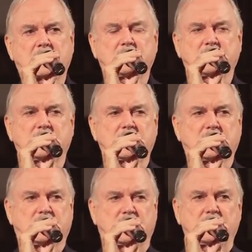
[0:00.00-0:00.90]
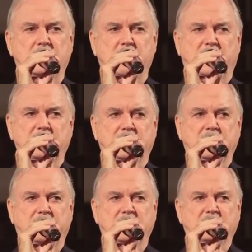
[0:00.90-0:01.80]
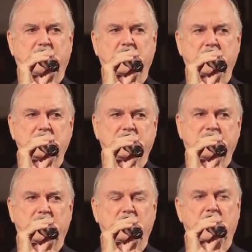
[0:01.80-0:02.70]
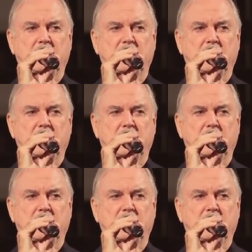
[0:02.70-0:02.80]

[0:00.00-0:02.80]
and it was an extraordinary positive experience for me,